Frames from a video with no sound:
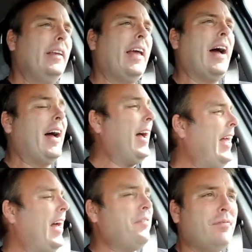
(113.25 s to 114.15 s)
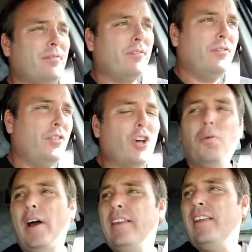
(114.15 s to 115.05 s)
Yeah, I have
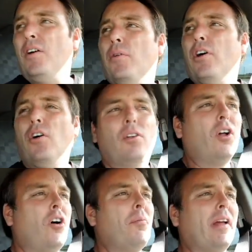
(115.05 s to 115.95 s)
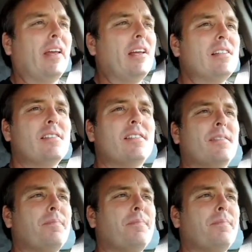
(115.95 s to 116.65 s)
no idea where Oklahoma is.